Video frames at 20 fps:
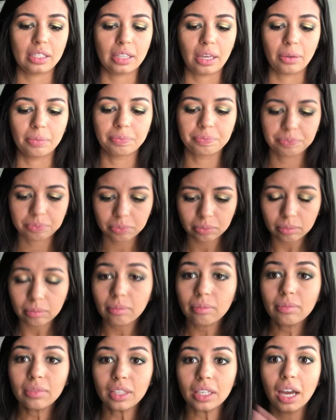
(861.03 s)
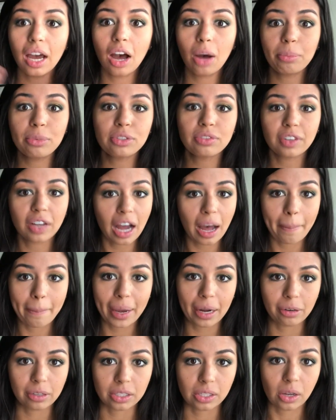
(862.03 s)
So I almost forgot
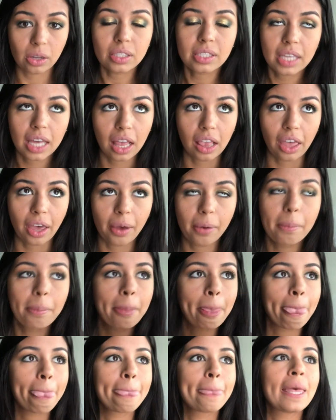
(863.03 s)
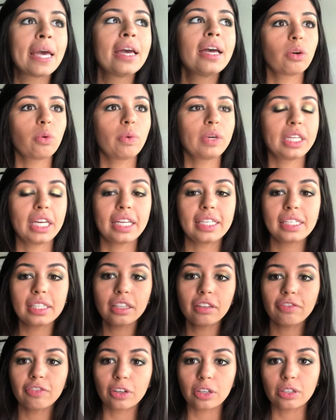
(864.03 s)
my results. Hello. So when I did
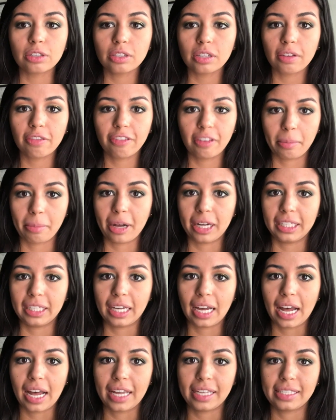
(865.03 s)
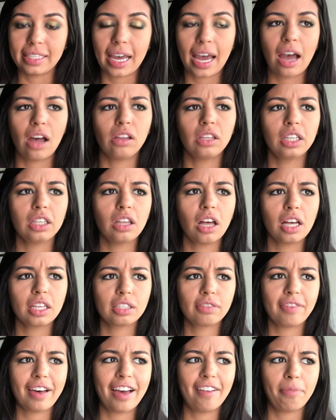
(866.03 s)
the first Fit Body Guides, I only
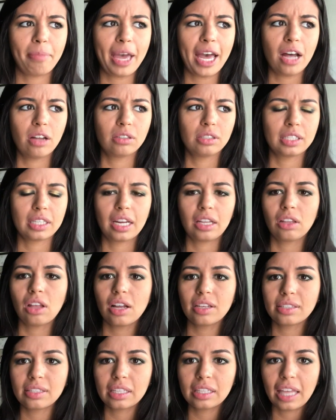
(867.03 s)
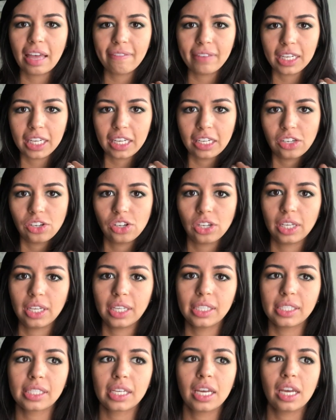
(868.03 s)
lost 5 pounds and I lost 11
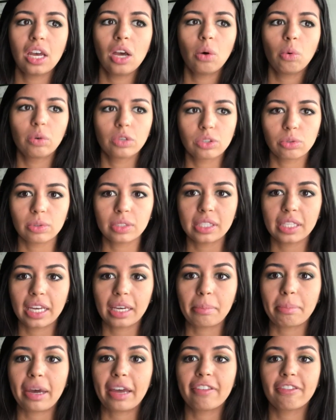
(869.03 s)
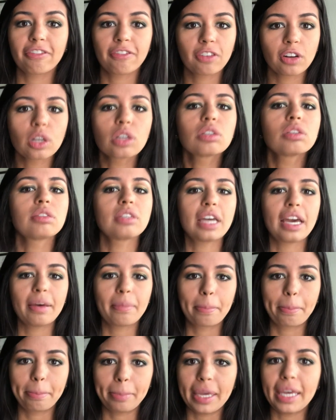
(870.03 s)
inches, which was like my
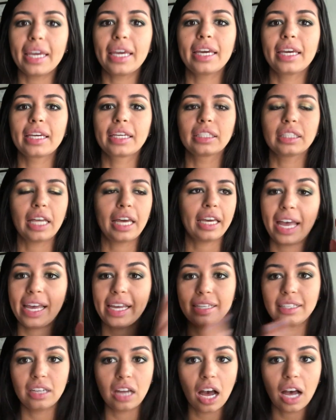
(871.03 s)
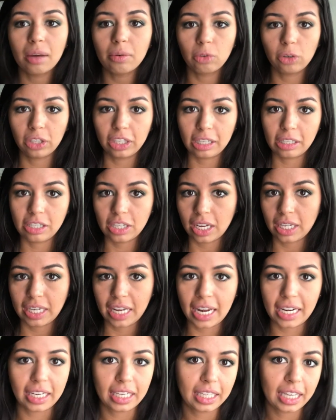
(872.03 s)
first big, like, had not really done
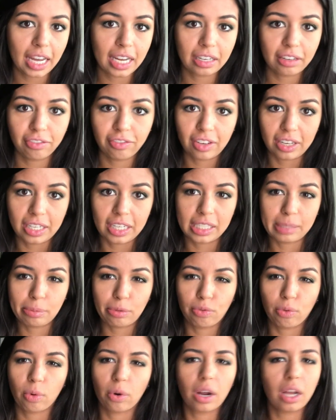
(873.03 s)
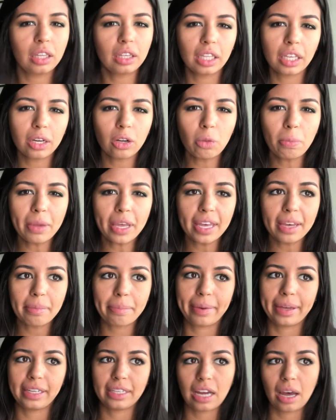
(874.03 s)
any kind of fitness before, a little bit,
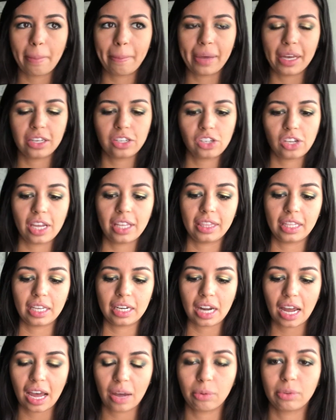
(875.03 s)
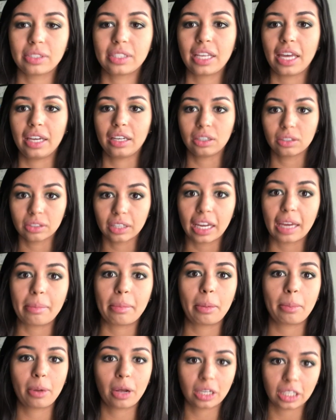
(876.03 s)
but not much. And then I was like, okay,
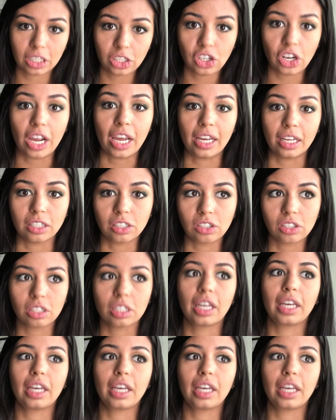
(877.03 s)
my body changed.